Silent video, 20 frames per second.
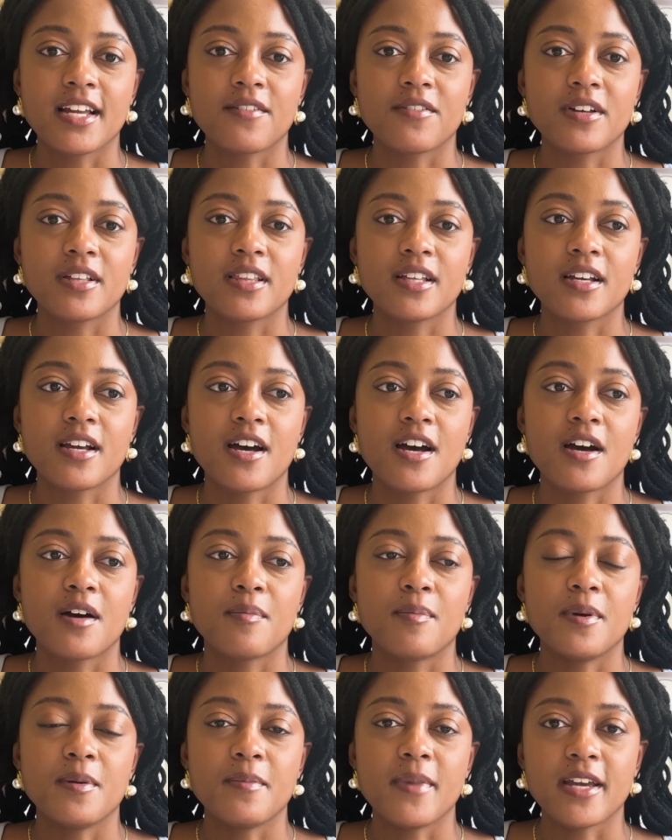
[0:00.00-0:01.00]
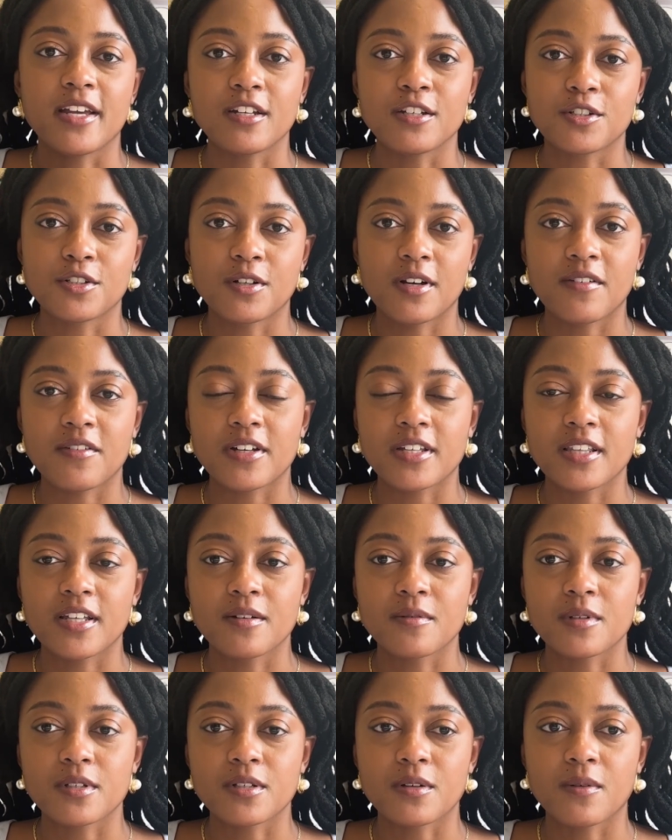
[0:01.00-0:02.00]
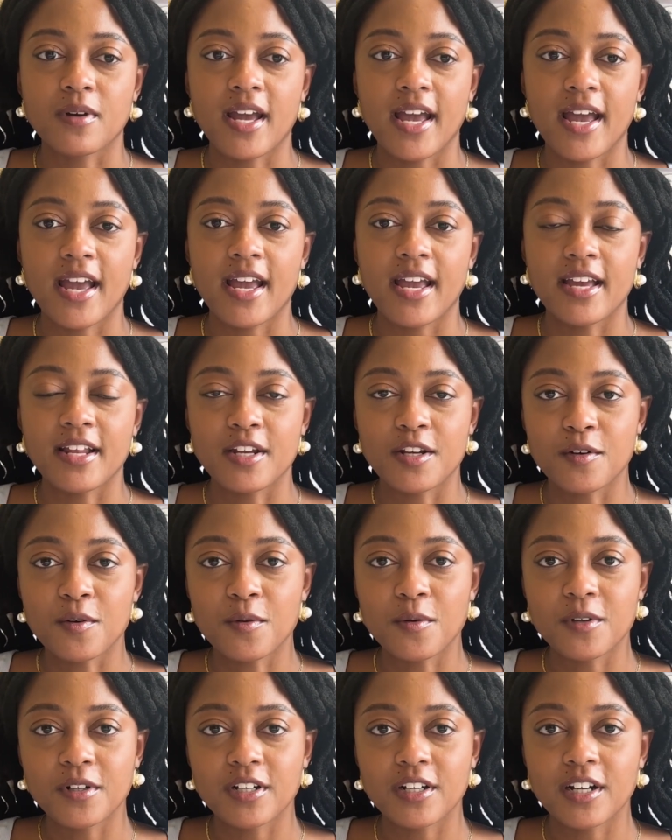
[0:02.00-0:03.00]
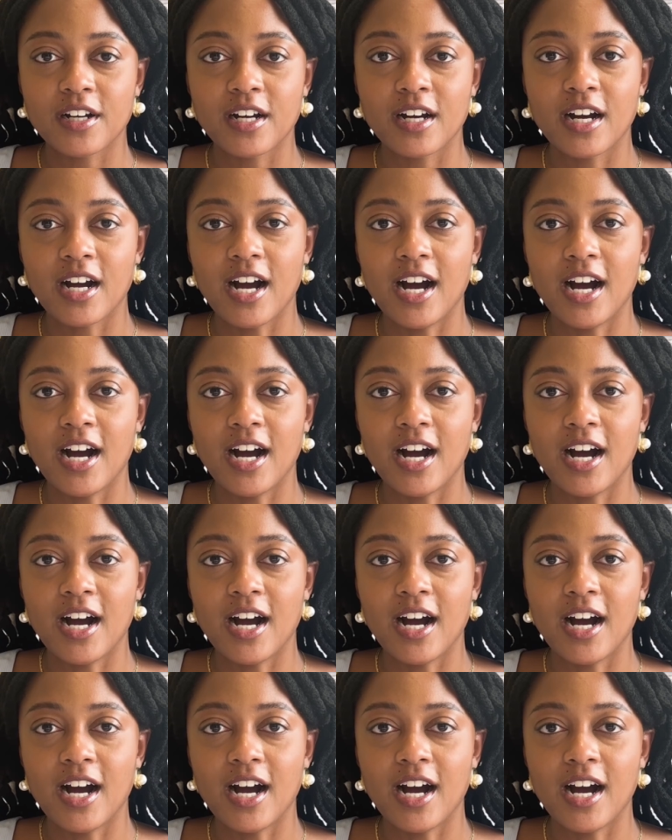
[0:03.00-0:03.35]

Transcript: everything up and making sure everything was okay and in order,